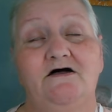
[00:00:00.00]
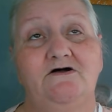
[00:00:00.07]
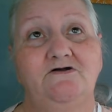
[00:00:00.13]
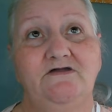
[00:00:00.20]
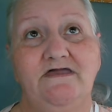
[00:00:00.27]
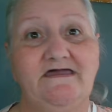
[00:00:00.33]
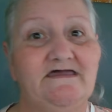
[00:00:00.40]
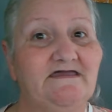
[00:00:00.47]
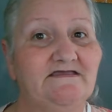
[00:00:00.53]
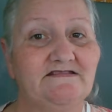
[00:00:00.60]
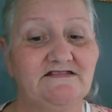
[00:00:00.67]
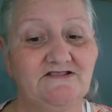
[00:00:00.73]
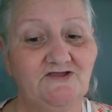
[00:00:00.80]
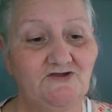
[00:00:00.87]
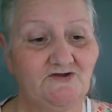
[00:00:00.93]
Okay,
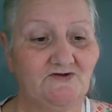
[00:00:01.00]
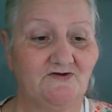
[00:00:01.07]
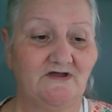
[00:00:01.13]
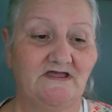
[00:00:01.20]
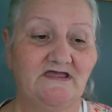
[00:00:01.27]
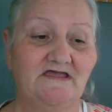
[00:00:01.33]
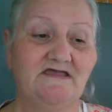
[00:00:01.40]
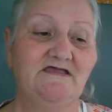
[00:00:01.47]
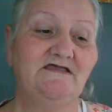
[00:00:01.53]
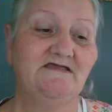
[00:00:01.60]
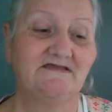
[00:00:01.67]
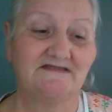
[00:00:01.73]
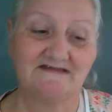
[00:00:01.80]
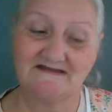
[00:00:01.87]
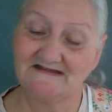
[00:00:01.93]
so
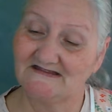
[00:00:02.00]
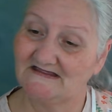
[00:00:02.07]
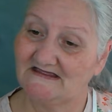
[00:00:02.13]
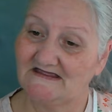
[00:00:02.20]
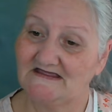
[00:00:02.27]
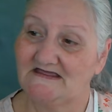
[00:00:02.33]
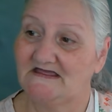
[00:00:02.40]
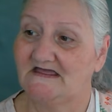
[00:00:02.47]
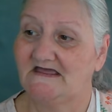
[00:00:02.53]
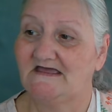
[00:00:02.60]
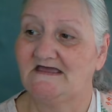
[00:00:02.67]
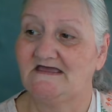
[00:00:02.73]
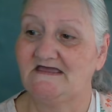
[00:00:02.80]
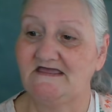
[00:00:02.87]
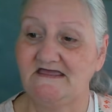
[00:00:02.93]
it
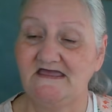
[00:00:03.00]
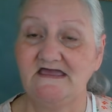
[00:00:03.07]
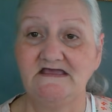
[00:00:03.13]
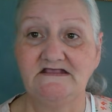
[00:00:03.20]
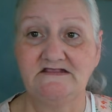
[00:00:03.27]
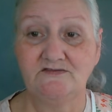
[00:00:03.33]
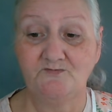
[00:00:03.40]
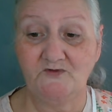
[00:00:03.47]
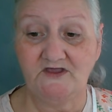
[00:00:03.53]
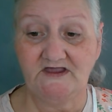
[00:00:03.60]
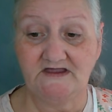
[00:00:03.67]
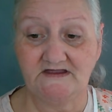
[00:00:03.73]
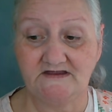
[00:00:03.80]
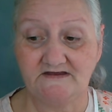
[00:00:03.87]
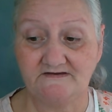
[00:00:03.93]
has
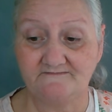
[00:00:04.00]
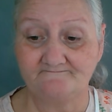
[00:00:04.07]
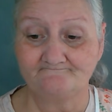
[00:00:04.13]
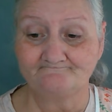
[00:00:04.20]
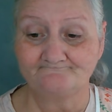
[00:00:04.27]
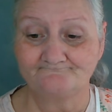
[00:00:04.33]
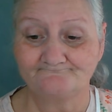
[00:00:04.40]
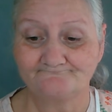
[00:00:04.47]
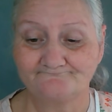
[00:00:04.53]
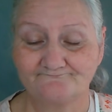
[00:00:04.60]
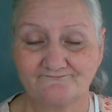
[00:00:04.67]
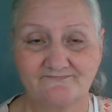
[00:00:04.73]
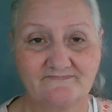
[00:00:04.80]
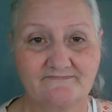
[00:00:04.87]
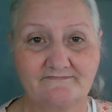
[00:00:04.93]
been
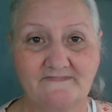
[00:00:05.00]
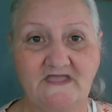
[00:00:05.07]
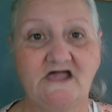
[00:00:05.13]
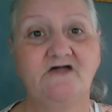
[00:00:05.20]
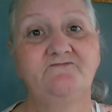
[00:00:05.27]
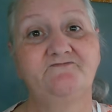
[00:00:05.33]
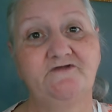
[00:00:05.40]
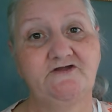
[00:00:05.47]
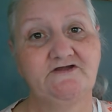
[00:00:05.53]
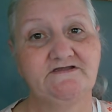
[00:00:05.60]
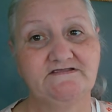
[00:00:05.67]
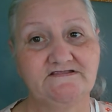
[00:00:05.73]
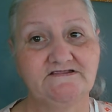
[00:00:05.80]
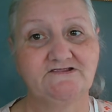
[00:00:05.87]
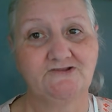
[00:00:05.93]
a
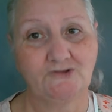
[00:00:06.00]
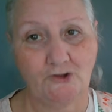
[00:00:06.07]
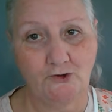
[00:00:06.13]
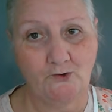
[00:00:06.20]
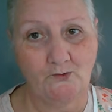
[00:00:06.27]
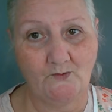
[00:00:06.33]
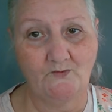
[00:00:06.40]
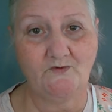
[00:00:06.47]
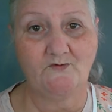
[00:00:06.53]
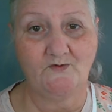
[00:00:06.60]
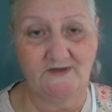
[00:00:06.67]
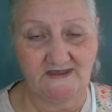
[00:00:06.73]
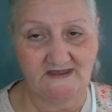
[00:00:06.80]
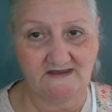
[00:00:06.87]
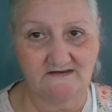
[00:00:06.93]
very slow
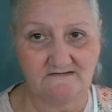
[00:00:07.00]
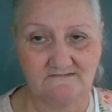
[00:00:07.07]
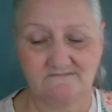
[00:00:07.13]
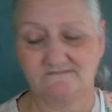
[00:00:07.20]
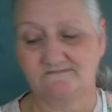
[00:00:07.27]
week.